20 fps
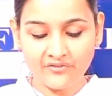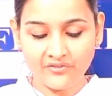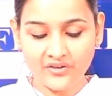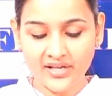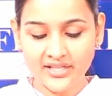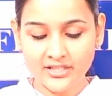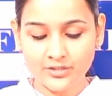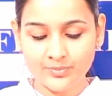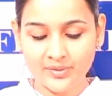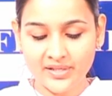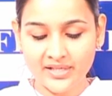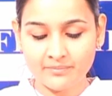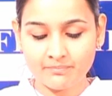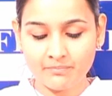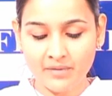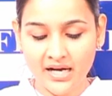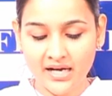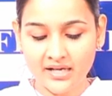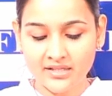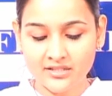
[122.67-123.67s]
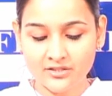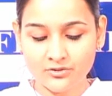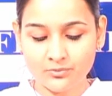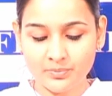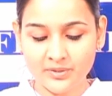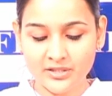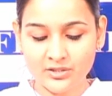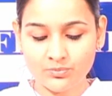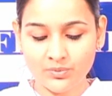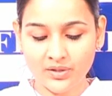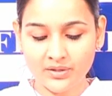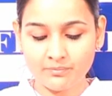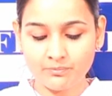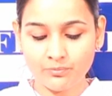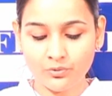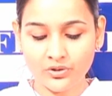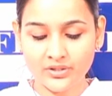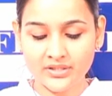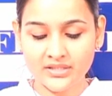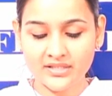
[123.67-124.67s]
FIs were net buyers at Rs.
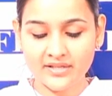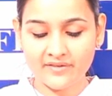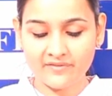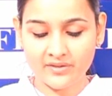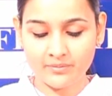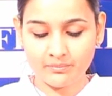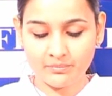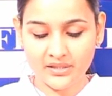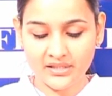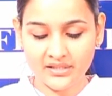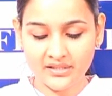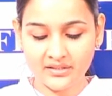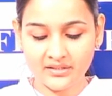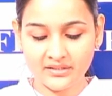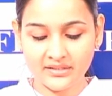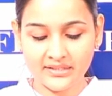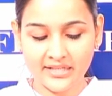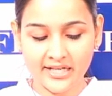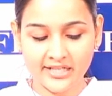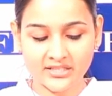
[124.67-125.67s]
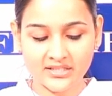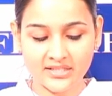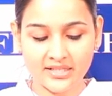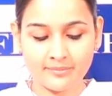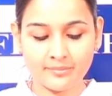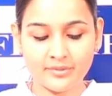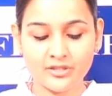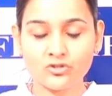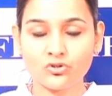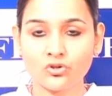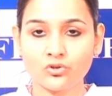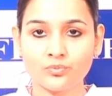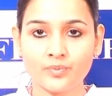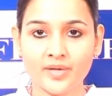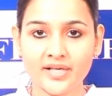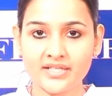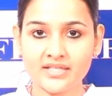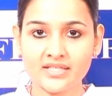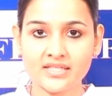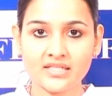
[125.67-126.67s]
1.7 billion in the cash segment on
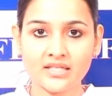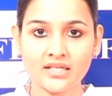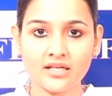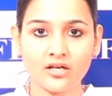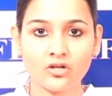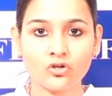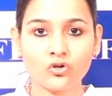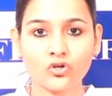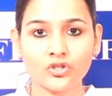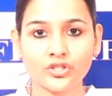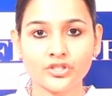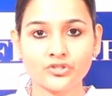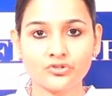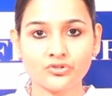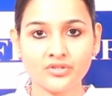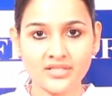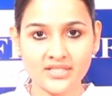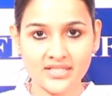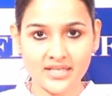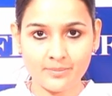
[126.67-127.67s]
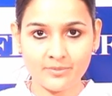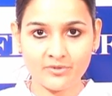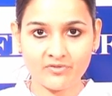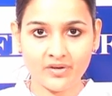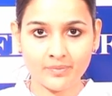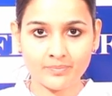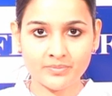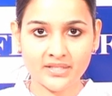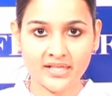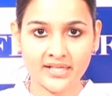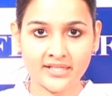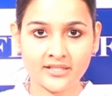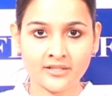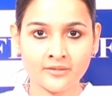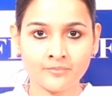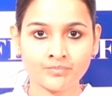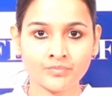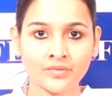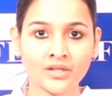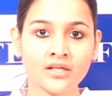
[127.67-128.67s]
Wednesday according to the SEBI website.
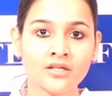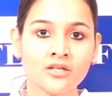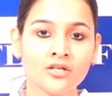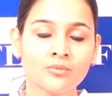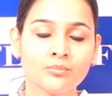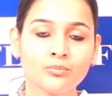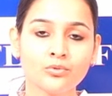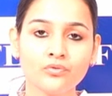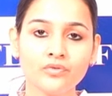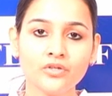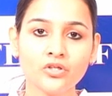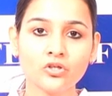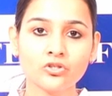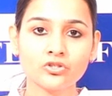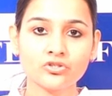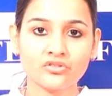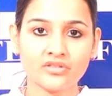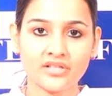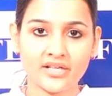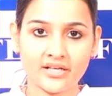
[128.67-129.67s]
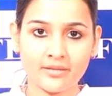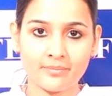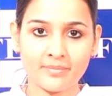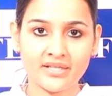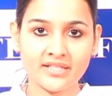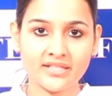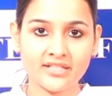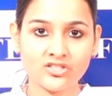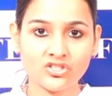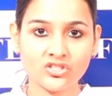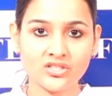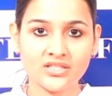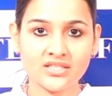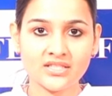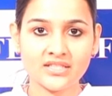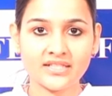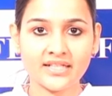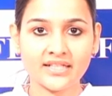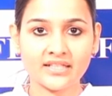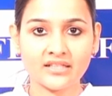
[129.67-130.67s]
Moving on to our
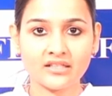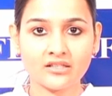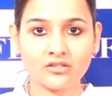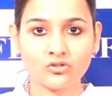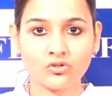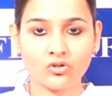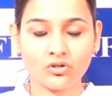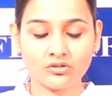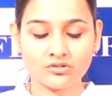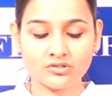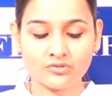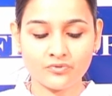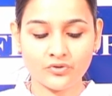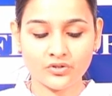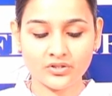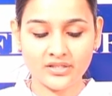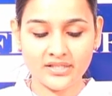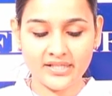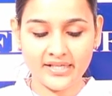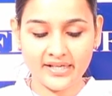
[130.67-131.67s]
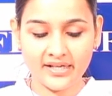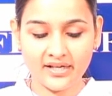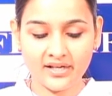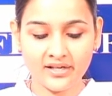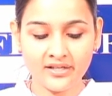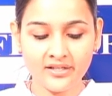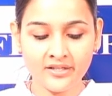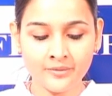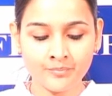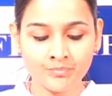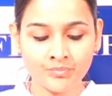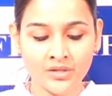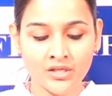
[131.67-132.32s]
recommendations, the technical calls for the day are: